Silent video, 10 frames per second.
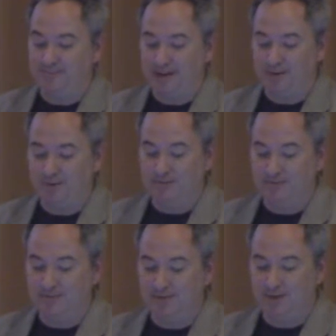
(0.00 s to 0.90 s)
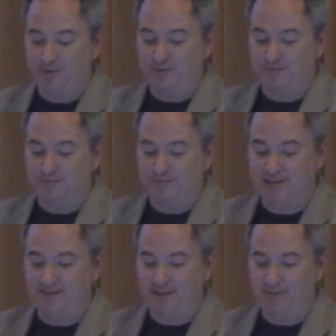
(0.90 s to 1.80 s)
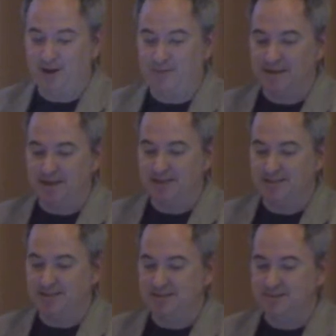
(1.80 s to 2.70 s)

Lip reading: I would definitely recommend against